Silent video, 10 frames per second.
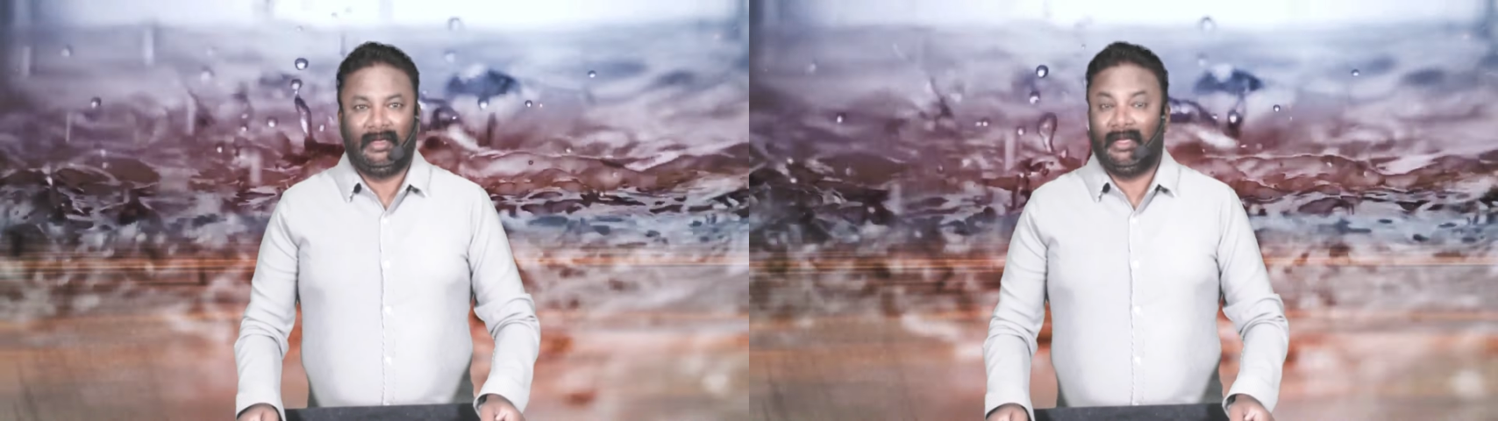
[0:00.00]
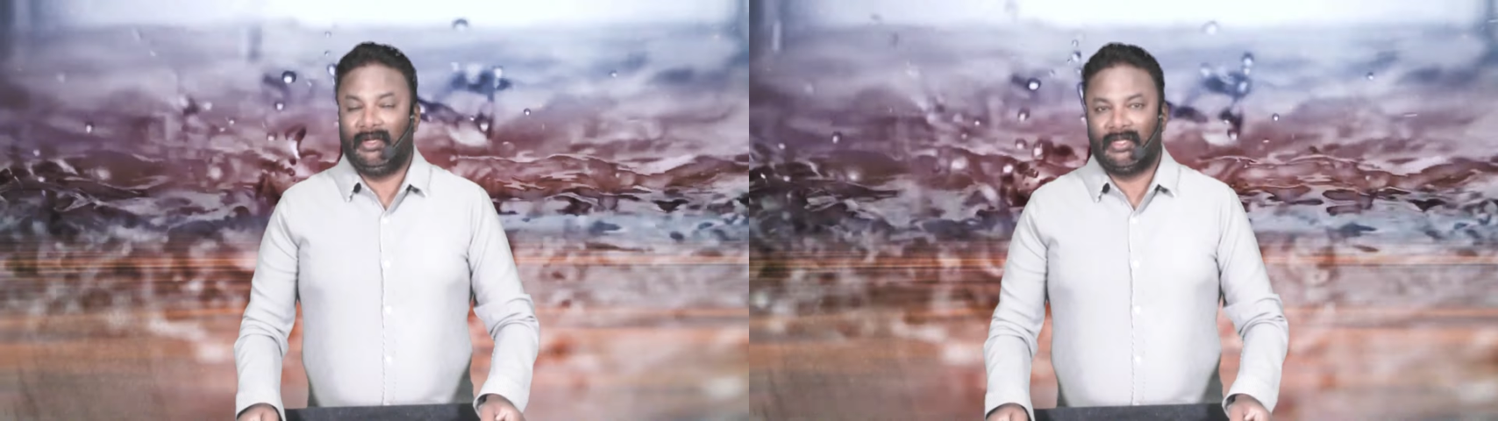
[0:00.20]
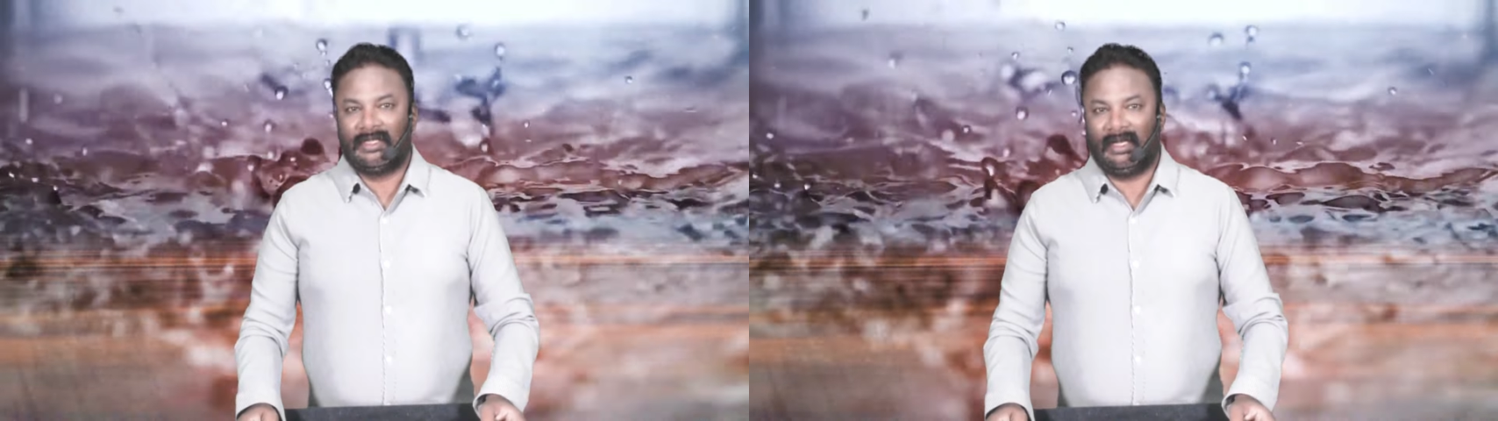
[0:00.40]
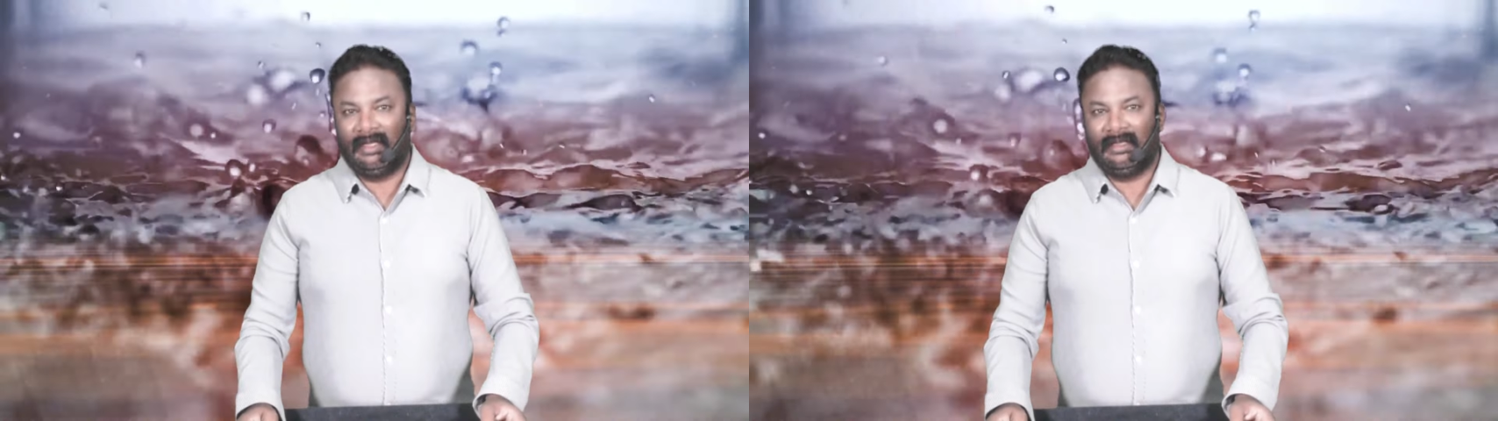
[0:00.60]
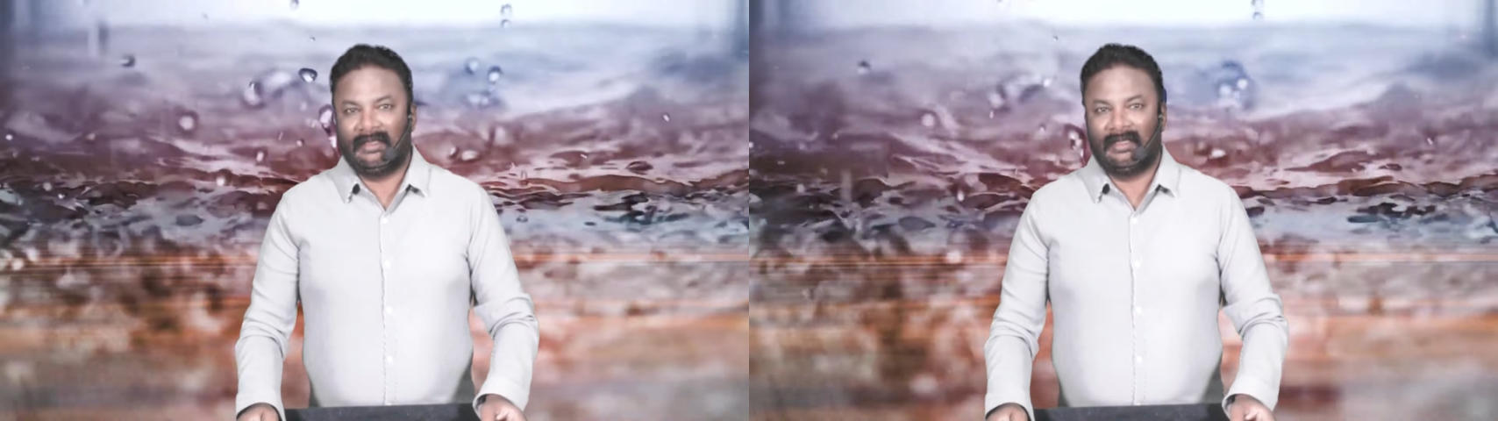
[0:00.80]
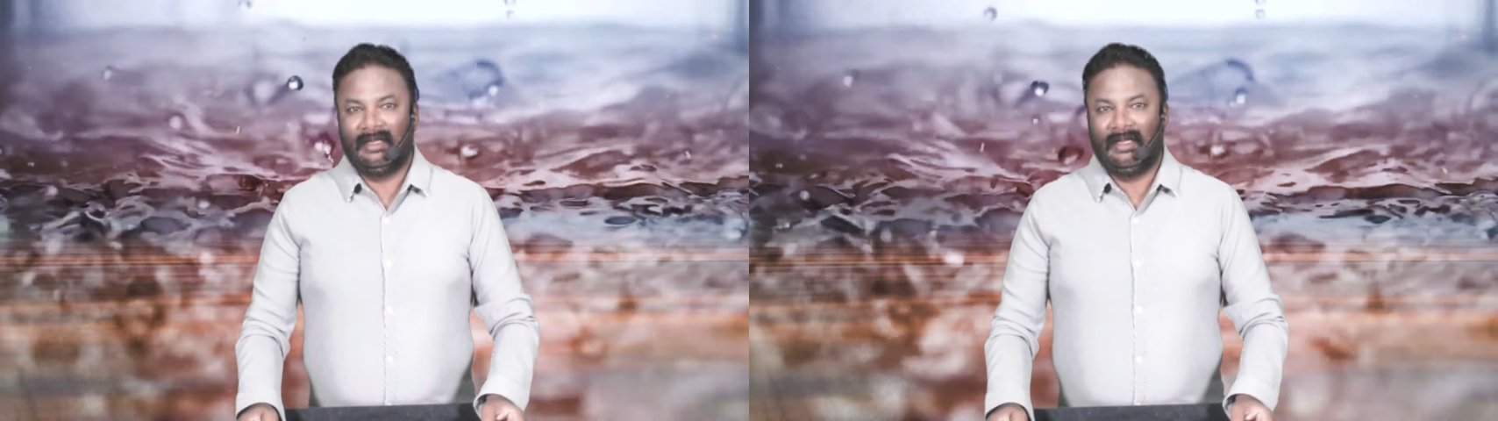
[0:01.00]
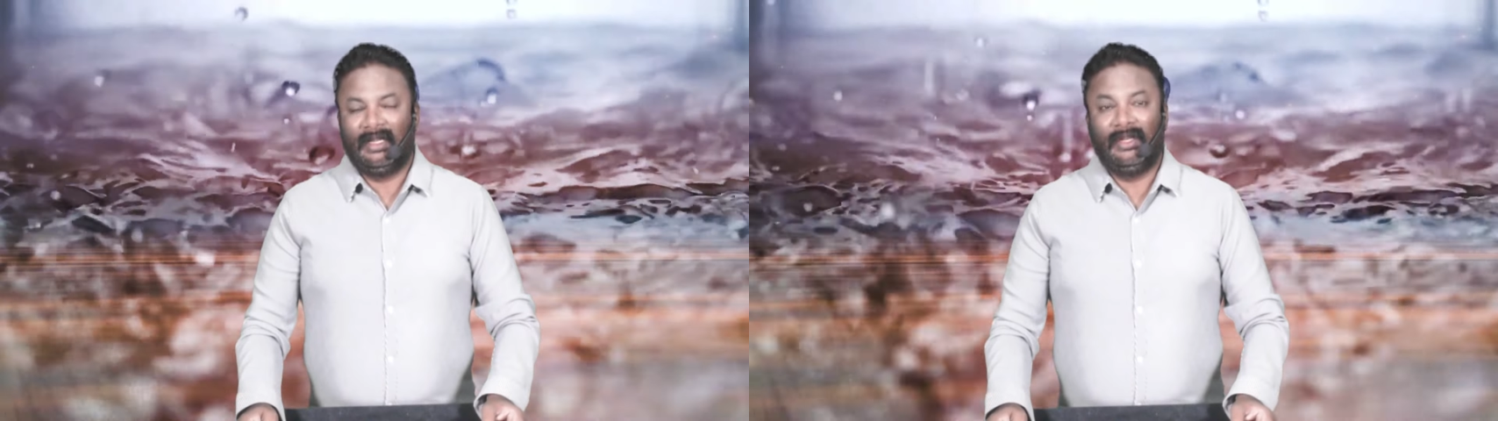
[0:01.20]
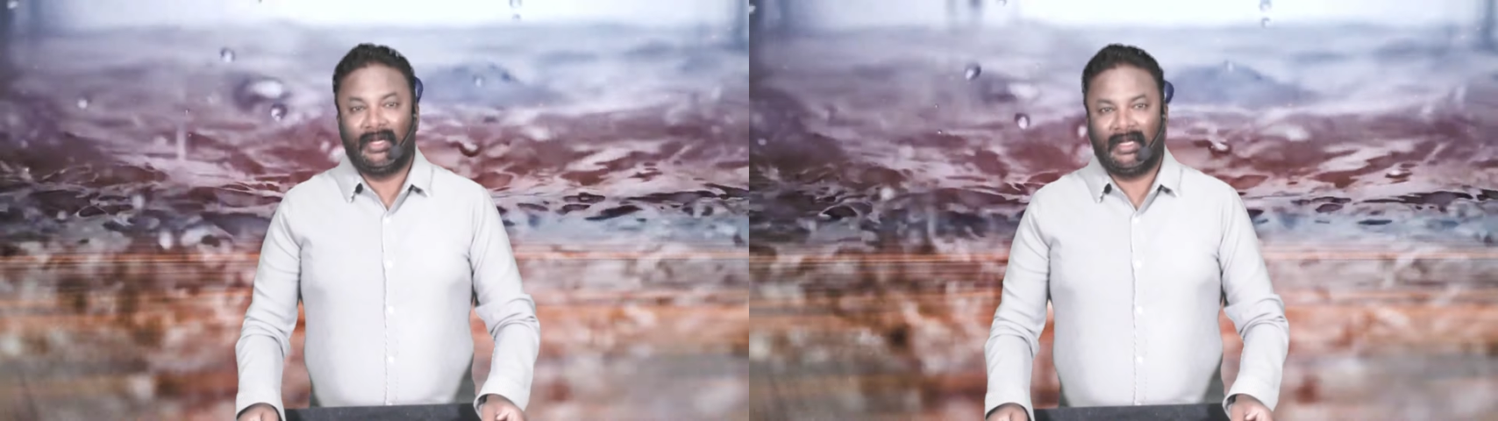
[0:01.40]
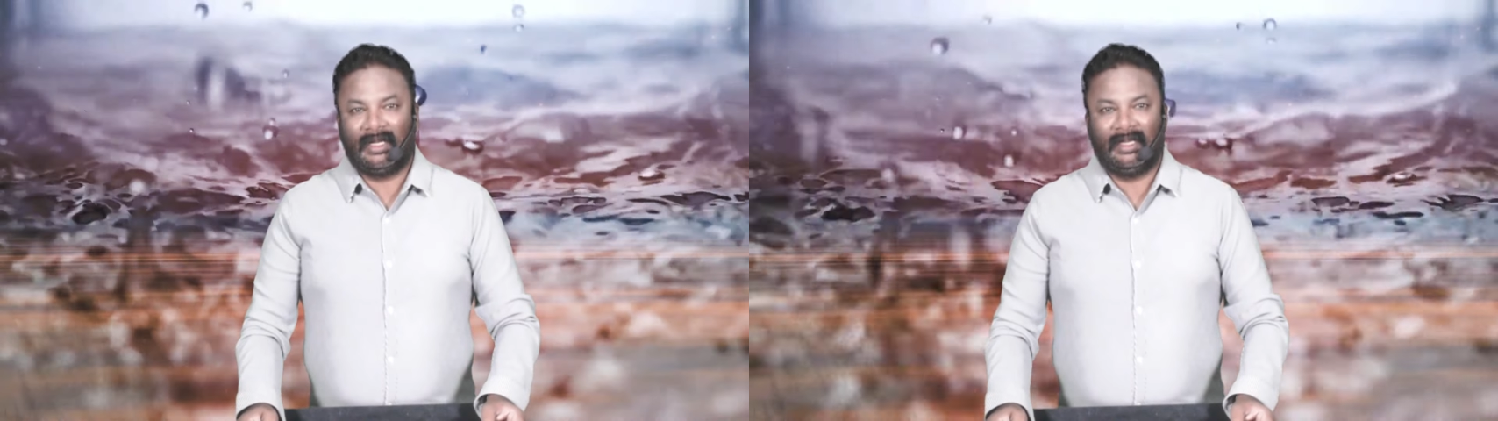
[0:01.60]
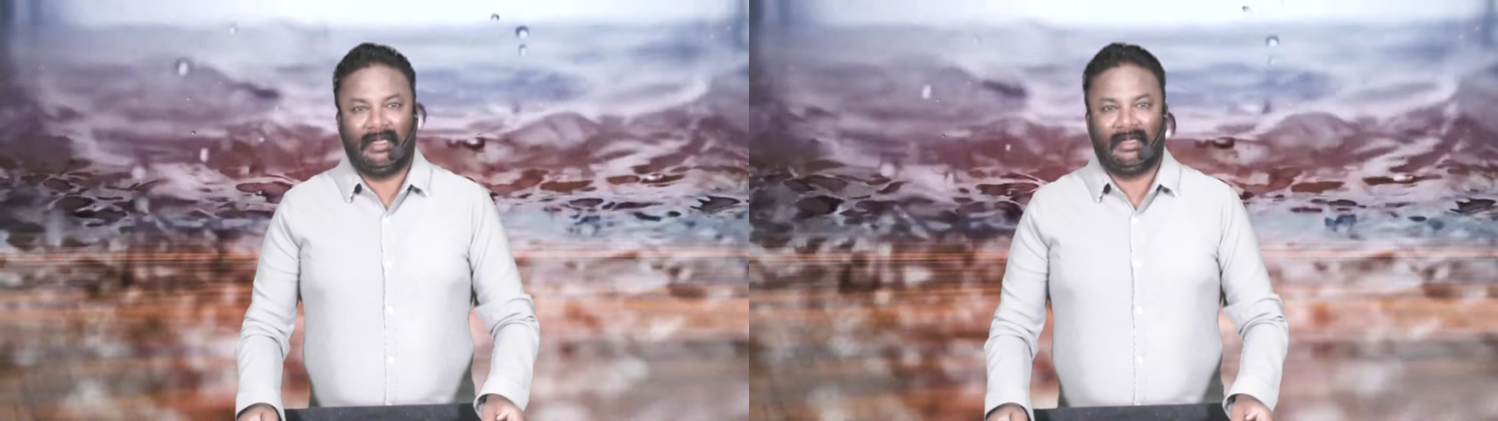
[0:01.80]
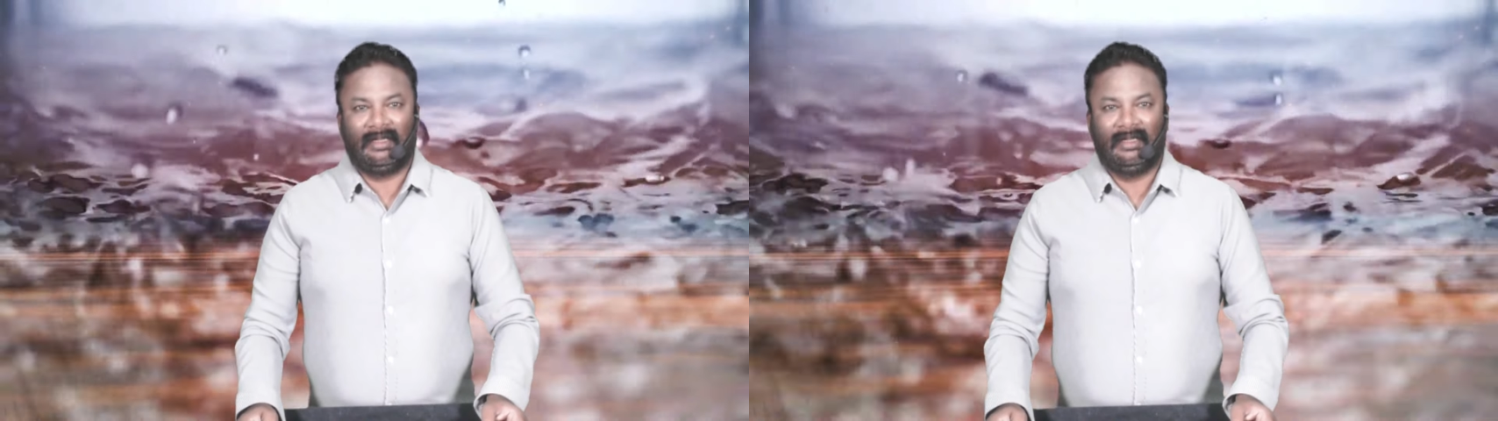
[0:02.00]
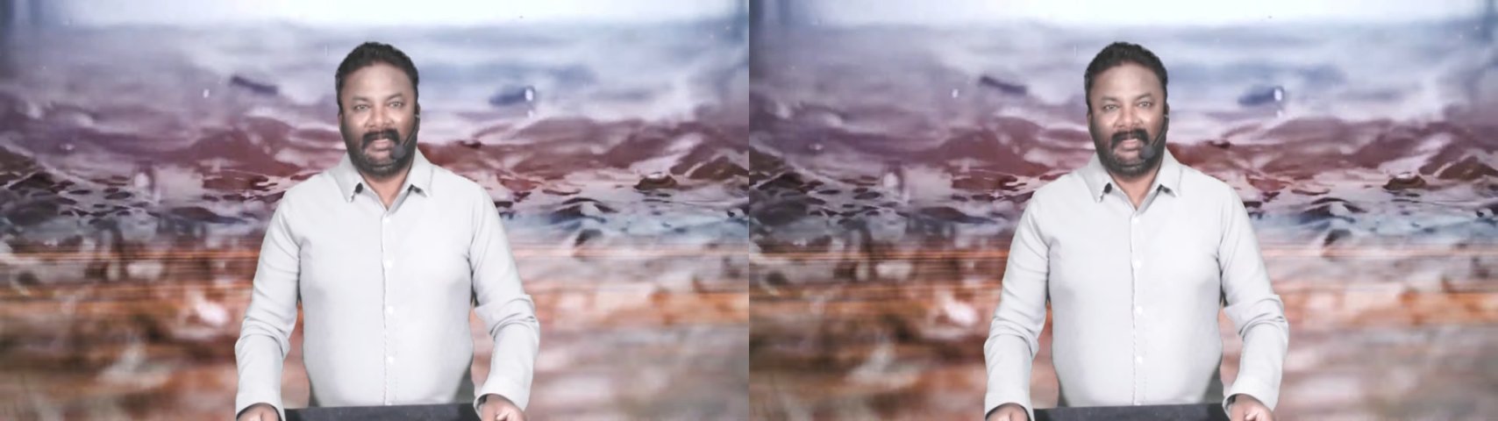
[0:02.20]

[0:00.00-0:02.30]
in your studies, in your career,